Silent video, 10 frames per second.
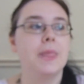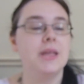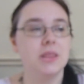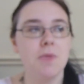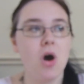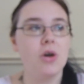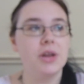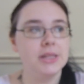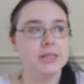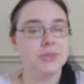In the
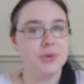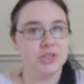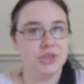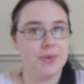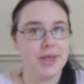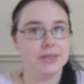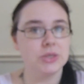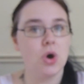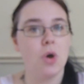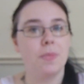mornings when she
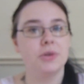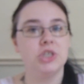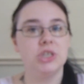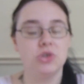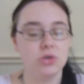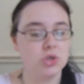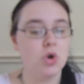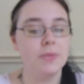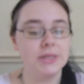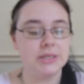wakes up, she does
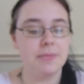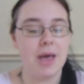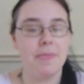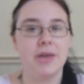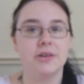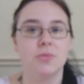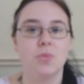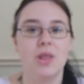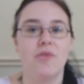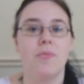come into my bed and
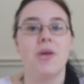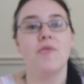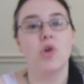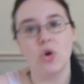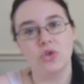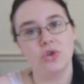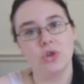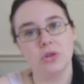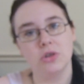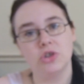we'll have a bit of a
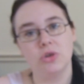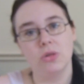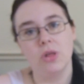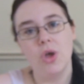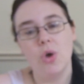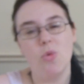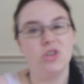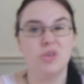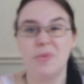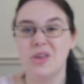cuddle and she'll
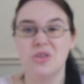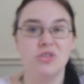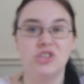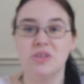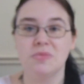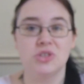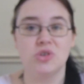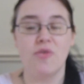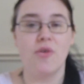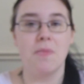watch a bit of YouTube and
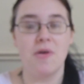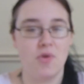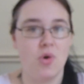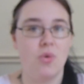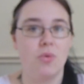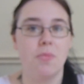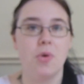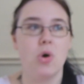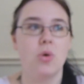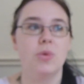stuff on my phone,
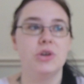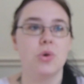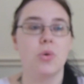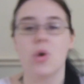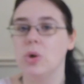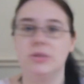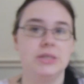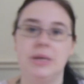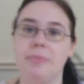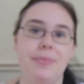but we don't
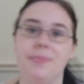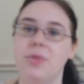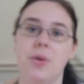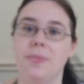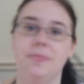co-sleep, no.